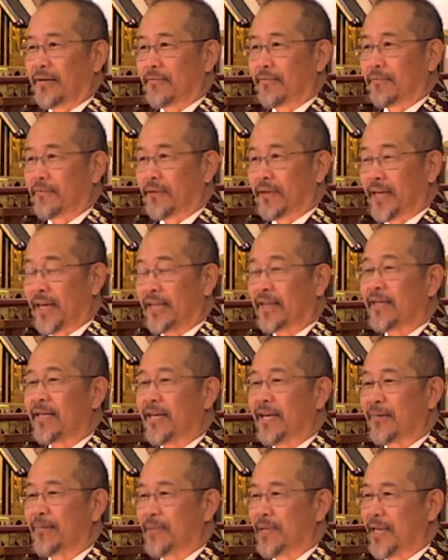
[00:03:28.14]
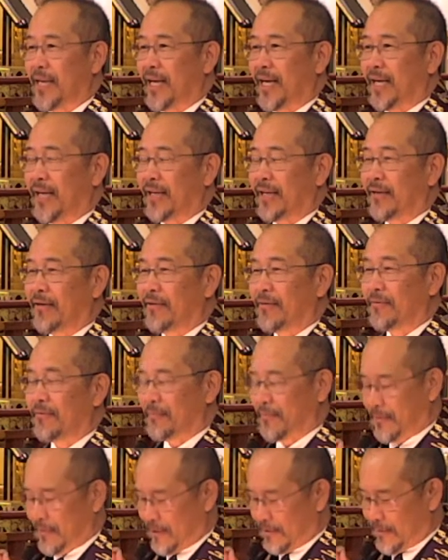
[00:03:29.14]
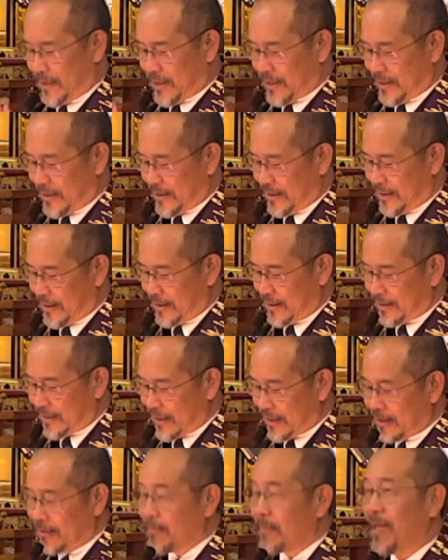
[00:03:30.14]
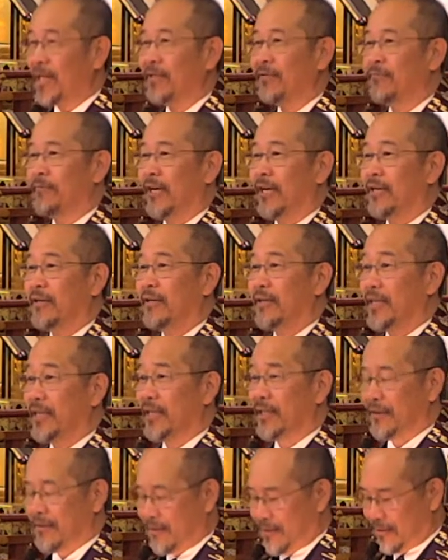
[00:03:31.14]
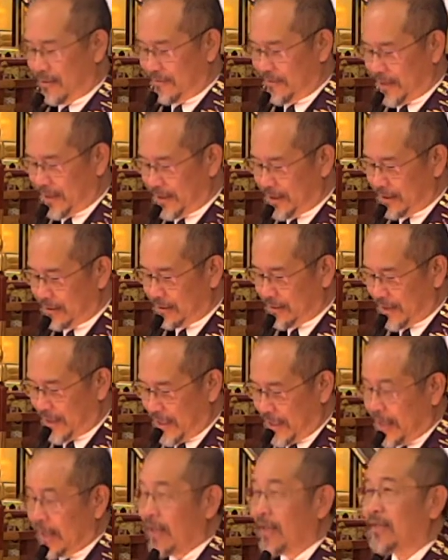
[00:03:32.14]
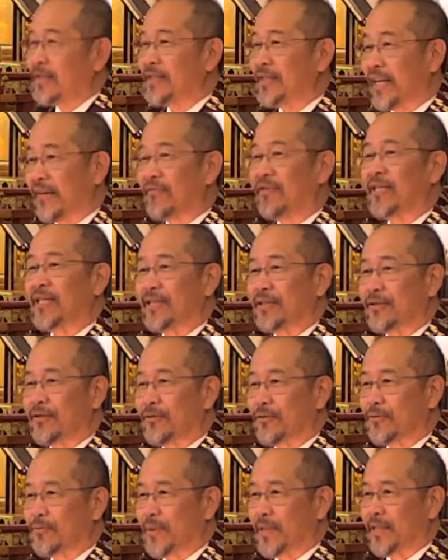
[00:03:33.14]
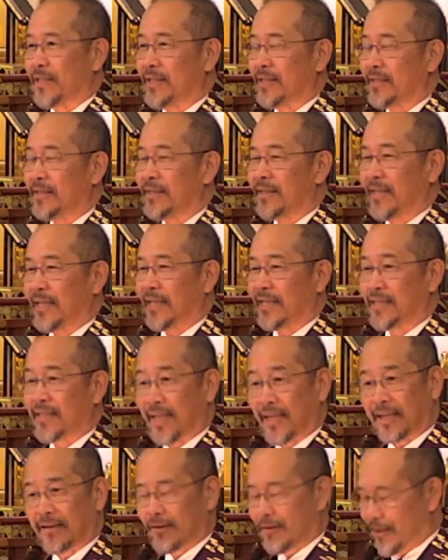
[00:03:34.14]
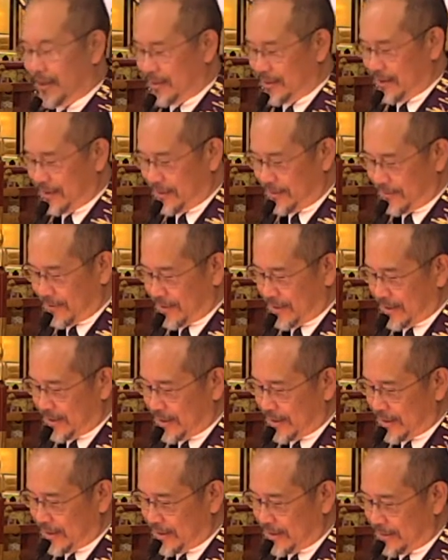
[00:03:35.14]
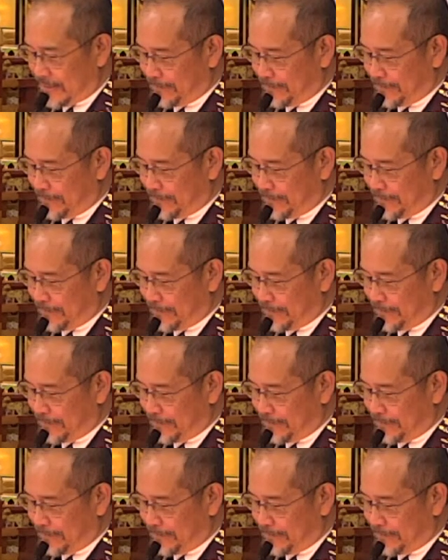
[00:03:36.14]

led the NBA with the second best record in all of history, 72 wins and 10 losses for the season.